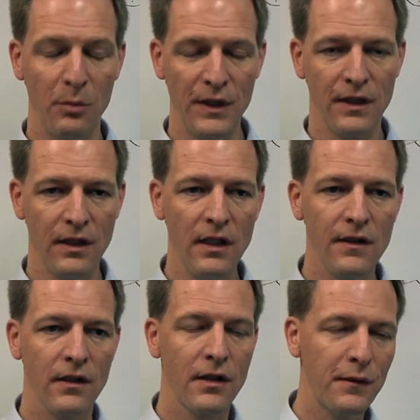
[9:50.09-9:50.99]
BCD
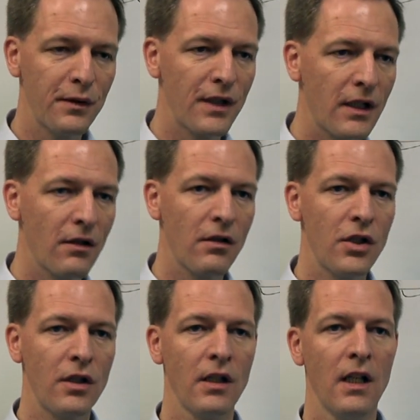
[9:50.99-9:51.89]
is a different
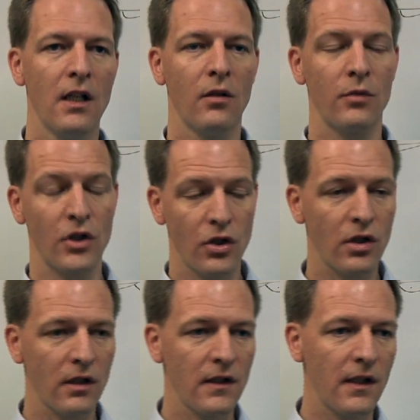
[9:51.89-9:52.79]
technology
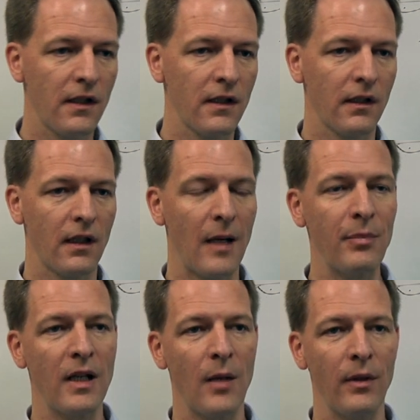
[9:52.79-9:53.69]
which
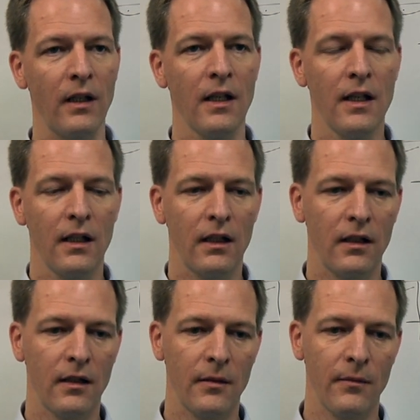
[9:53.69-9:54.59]
upcoming,
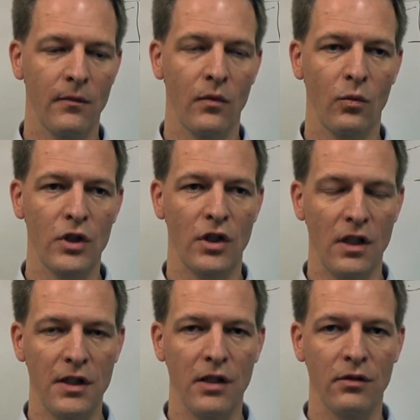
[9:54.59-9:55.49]
which
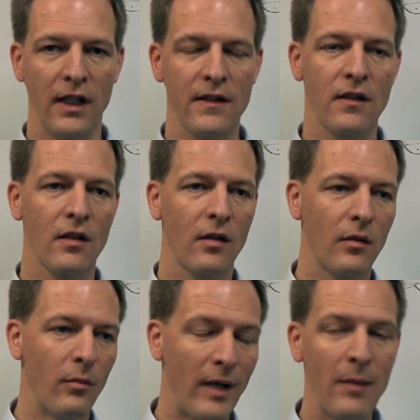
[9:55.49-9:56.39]
integrates
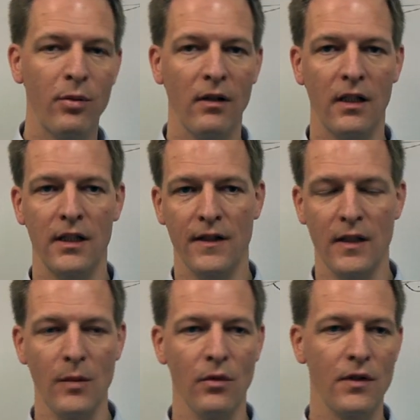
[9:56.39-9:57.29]
bipolar,
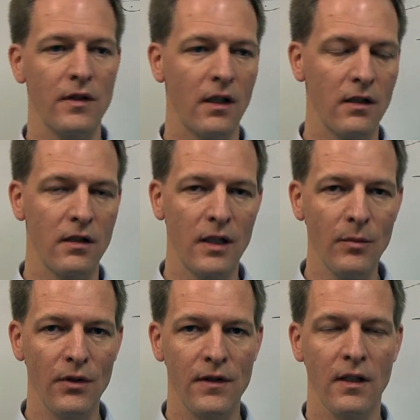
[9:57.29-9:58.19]
CMOS and
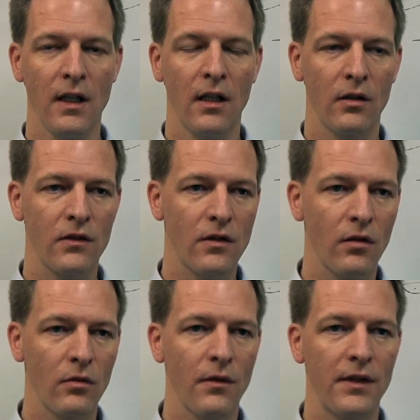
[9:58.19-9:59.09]
DMOS.
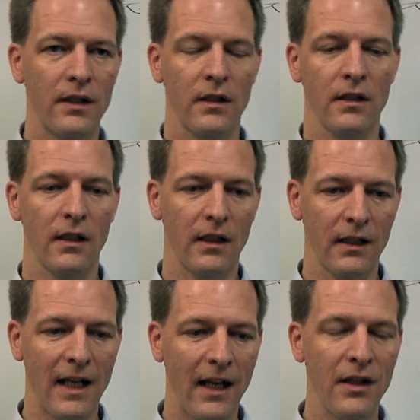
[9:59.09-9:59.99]
So they're
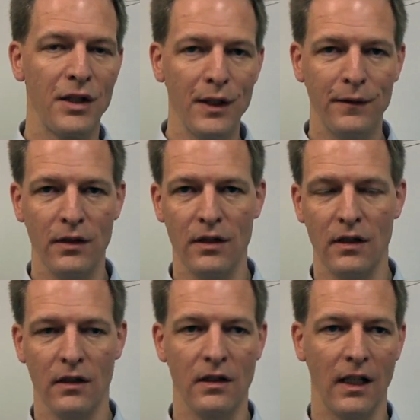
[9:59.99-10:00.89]
again
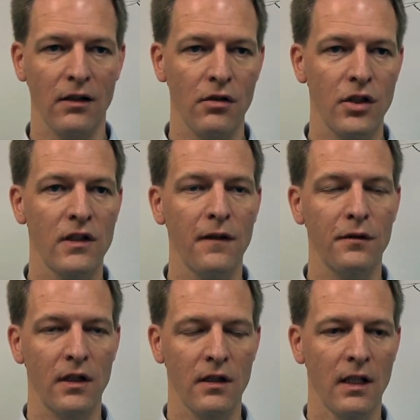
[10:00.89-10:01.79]
different technology,
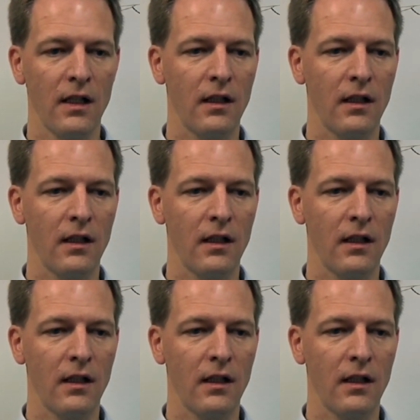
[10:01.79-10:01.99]
different